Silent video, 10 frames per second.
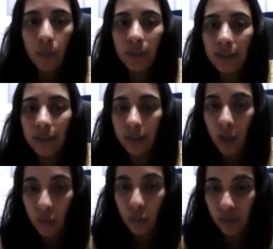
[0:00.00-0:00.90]

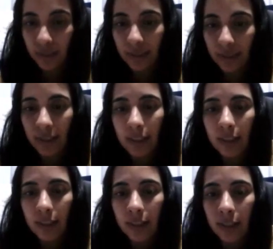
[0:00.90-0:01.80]
to
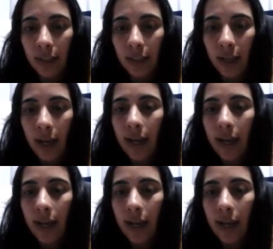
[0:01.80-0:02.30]
register